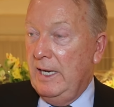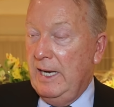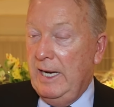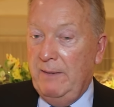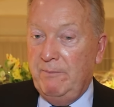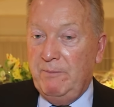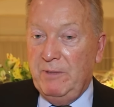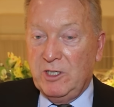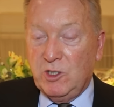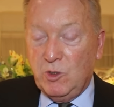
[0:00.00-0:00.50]

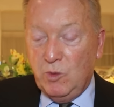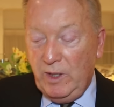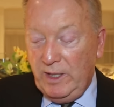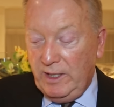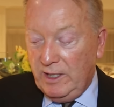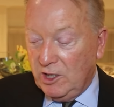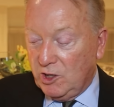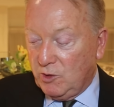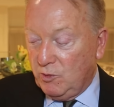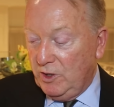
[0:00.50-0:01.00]
And
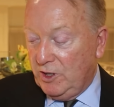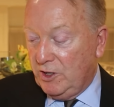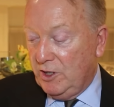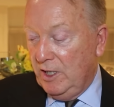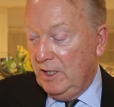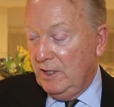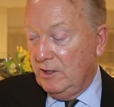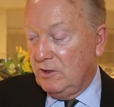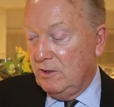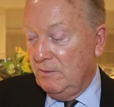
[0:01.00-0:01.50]
between us, with
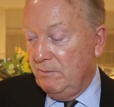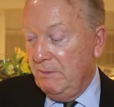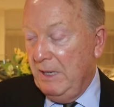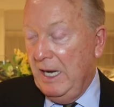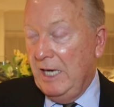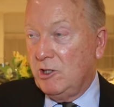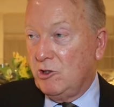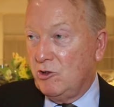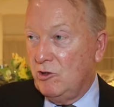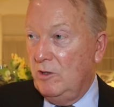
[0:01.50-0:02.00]
there's
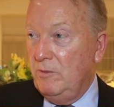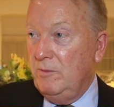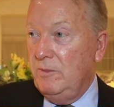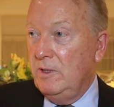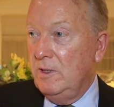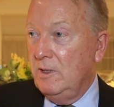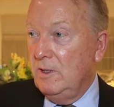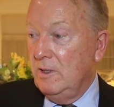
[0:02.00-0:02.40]
Matchroom